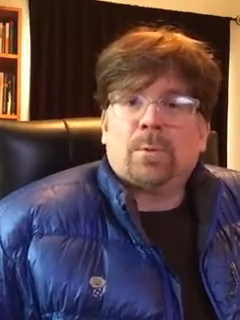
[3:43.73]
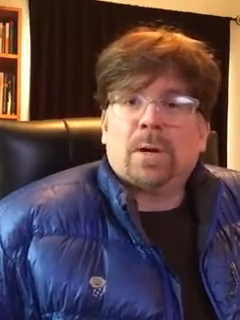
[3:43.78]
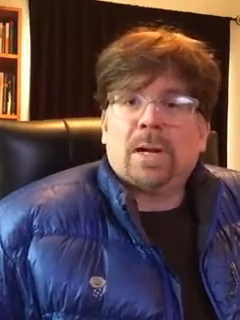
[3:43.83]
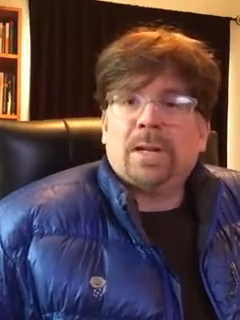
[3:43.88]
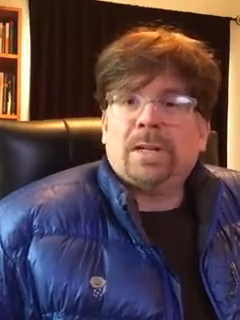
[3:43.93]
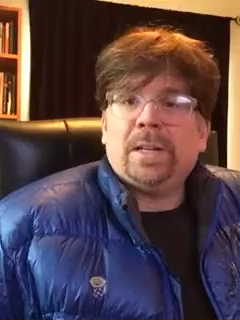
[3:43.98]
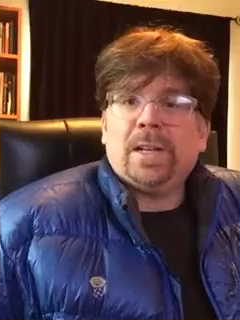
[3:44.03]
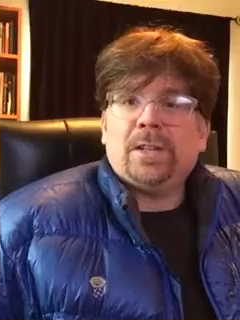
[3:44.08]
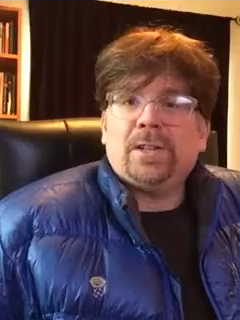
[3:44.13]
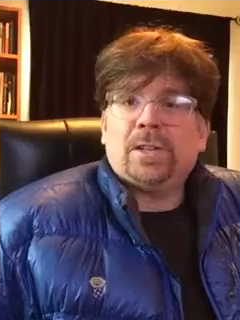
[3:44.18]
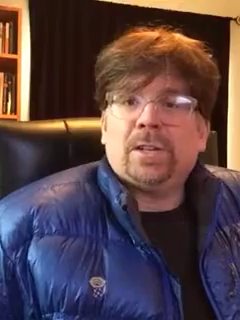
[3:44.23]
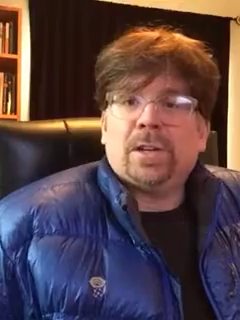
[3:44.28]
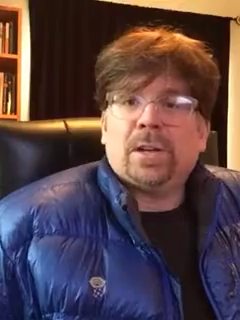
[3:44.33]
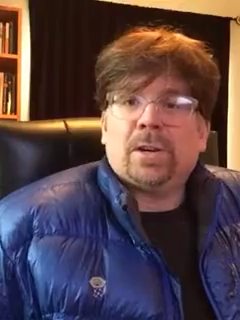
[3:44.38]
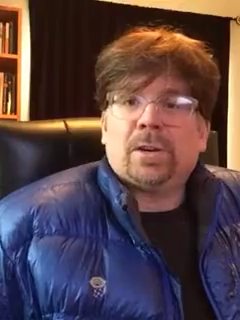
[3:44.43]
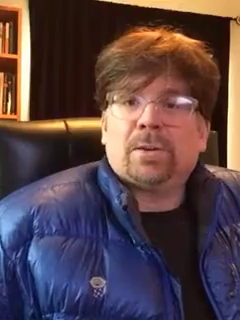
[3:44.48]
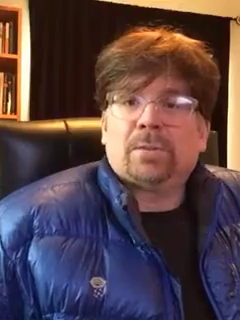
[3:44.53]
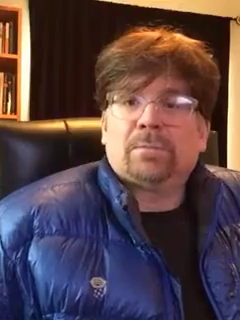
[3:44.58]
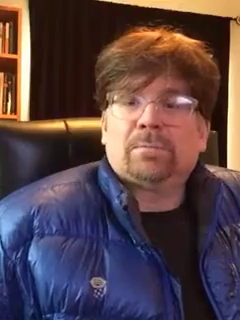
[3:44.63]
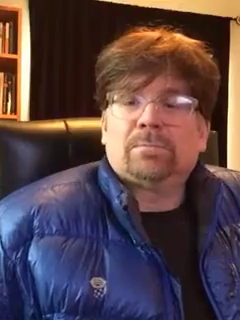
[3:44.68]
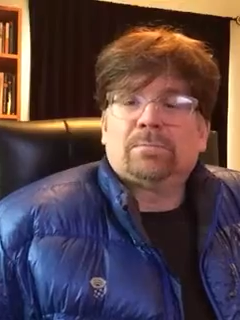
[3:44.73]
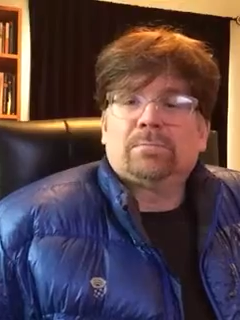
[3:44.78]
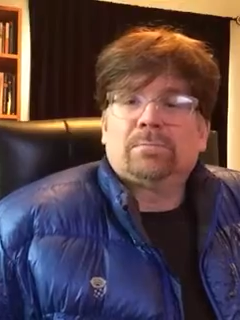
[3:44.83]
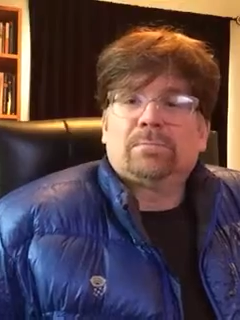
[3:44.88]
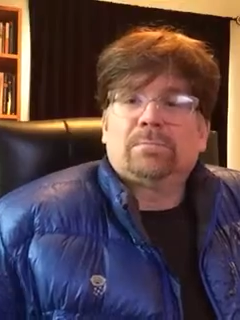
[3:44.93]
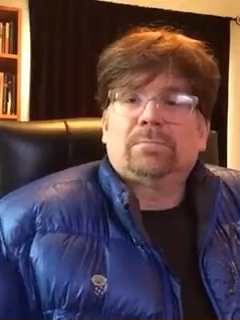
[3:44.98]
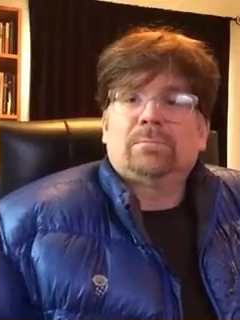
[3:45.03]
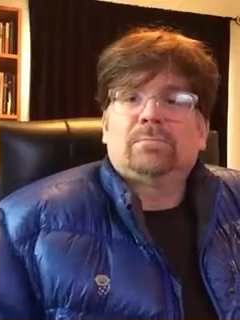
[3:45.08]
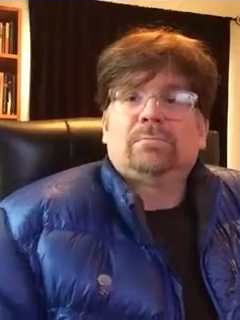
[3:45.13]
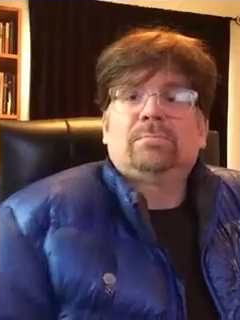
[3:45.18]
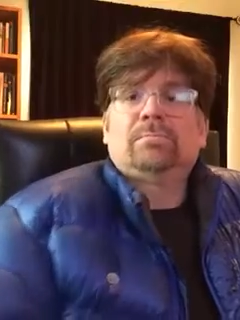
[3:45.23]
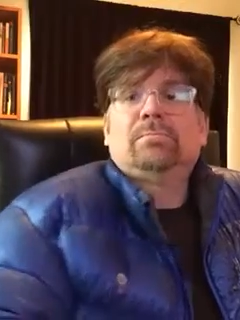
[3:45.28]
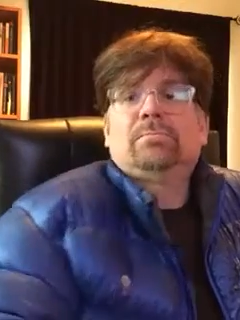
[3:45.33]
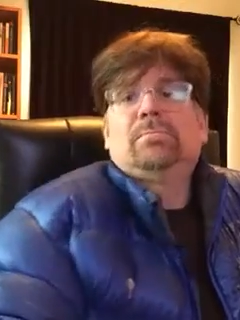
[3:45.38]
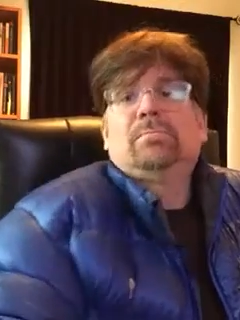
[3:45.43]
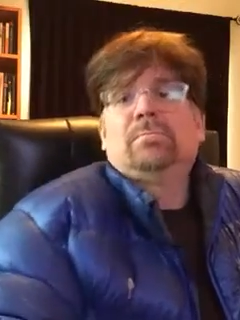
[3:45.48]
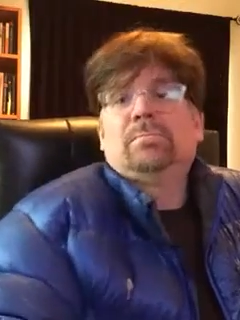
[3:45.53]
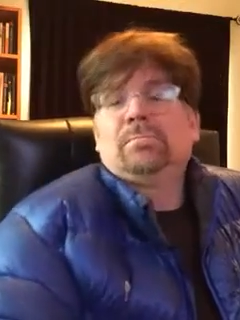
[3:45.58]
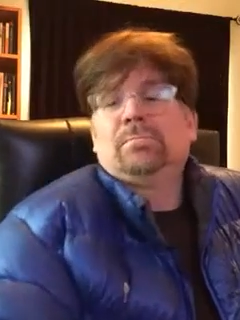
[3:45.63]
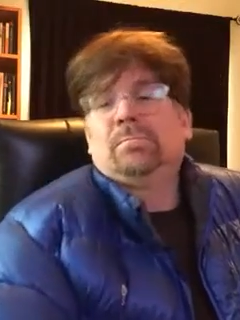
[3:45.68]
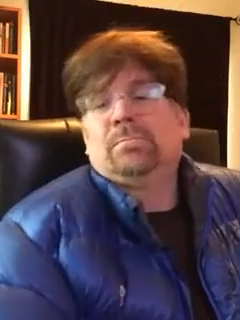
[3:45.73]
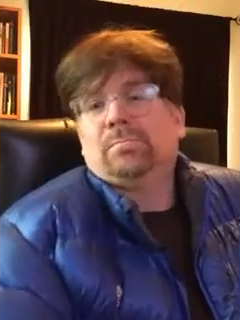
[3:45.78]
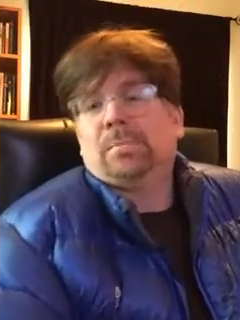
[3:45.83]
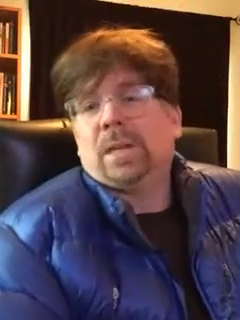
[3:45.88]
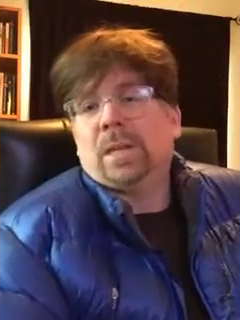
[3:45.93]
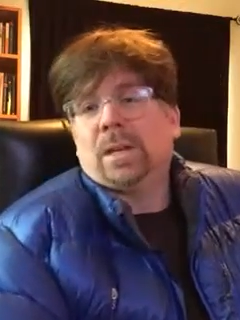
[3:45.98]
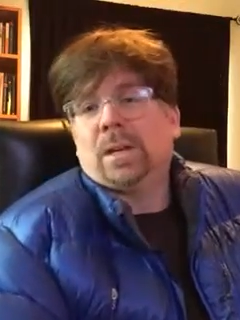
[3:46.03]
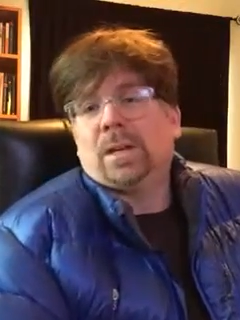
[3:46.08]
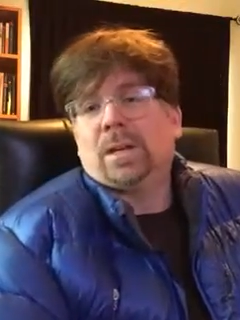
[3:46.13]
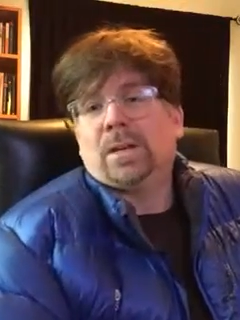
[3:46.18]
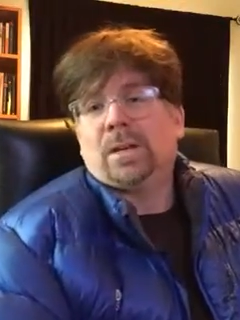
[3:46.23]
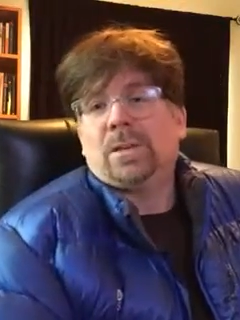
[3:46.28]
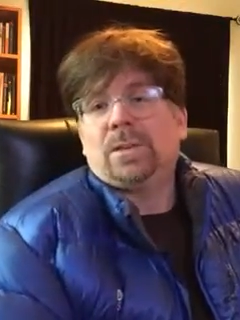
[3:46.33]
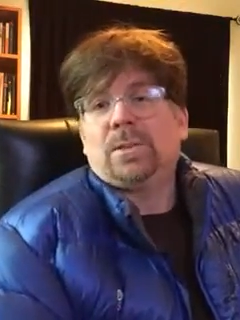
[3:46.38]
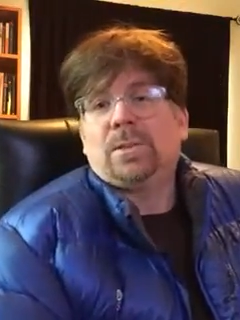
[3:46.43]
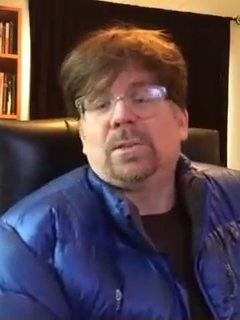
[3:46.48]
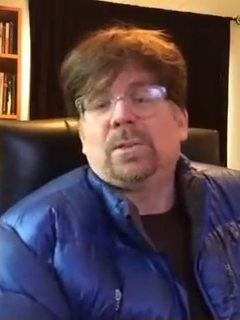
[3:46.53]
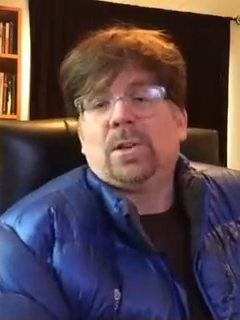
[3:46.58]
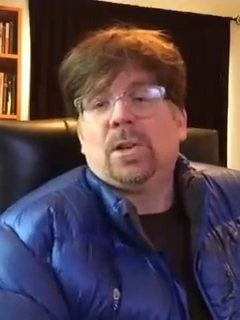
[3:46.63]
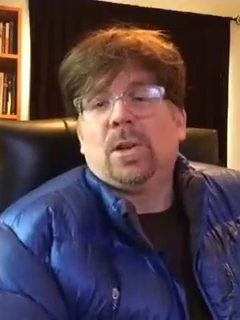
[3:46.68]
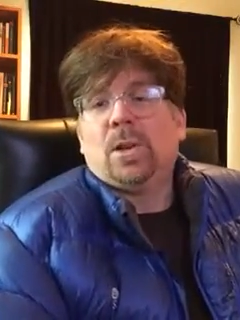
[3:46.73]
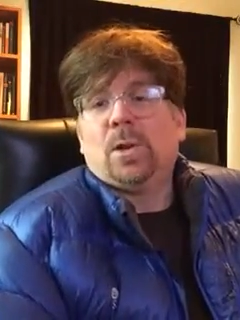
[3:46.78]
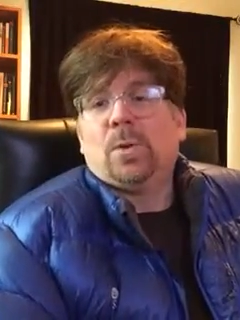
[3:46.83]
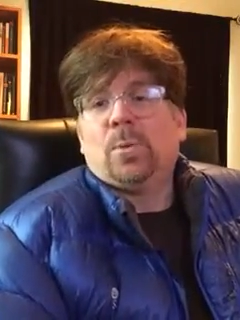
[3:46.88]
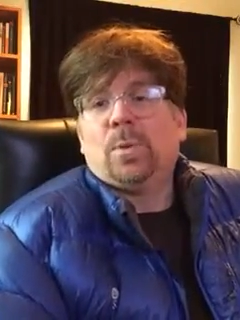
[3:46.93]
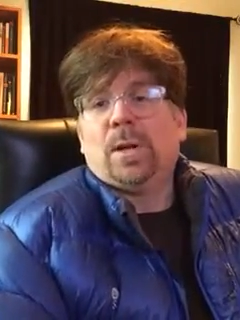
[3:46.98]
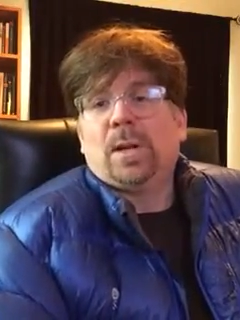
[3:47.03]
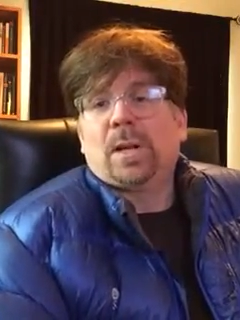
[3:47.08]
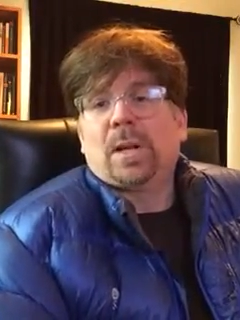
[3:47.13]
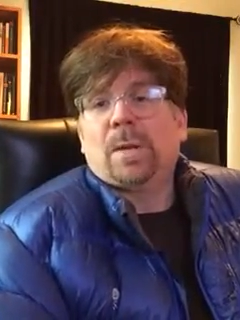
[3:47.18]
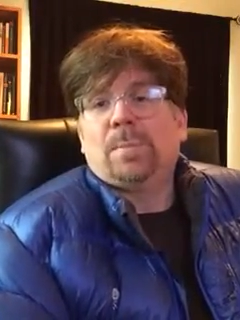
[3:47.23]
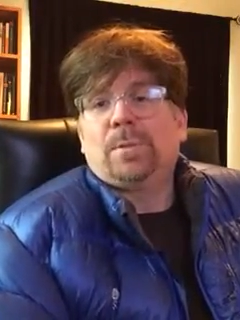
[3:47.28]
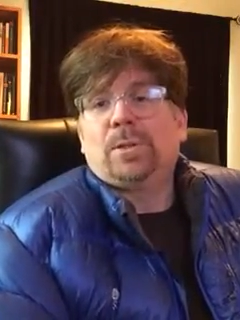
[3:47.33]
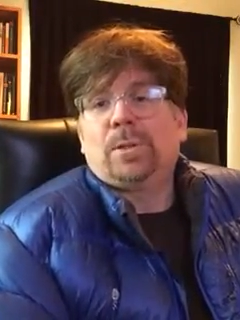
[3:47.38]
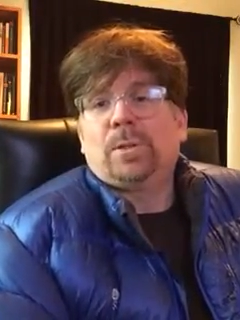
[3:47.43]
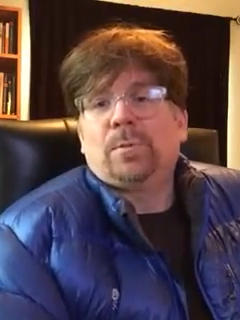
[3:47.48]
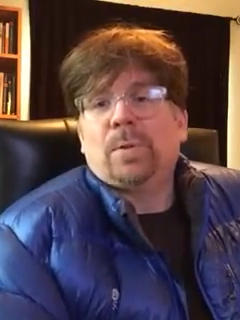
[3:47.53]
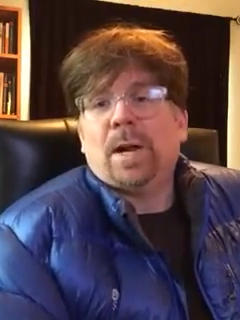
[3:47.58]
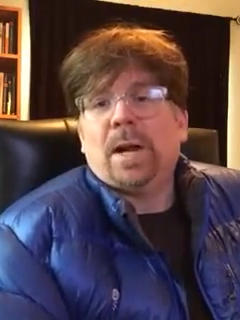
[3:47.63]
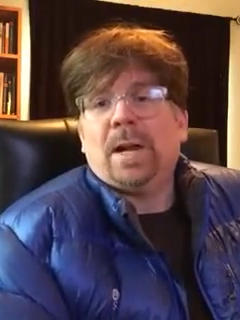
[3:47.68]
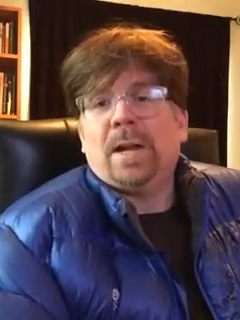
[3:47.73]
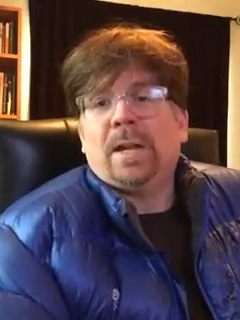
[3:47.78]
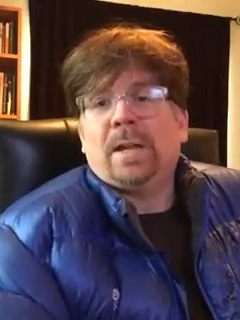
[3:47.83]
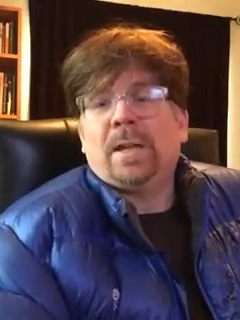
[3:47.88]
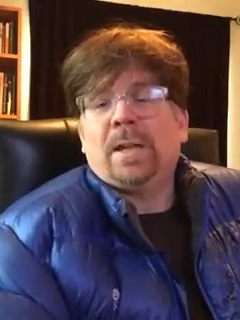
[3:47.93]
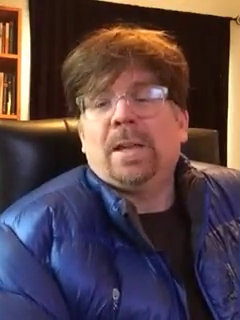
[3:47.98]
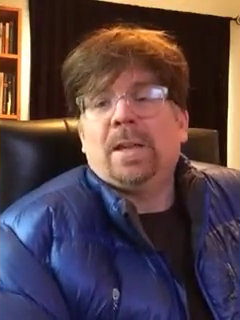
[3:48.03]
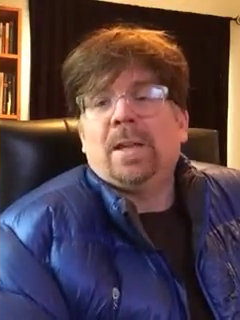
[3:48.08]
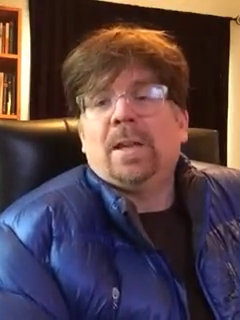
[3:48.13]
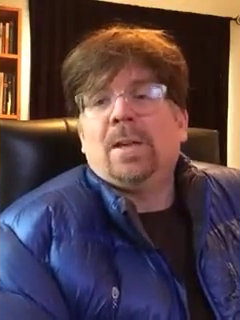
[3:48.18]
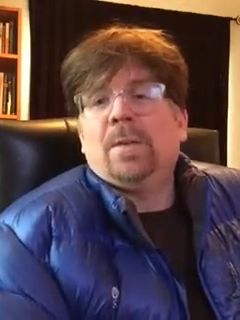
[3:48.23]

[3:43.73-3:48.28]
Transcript: I teach in here. Because when it comes to writing,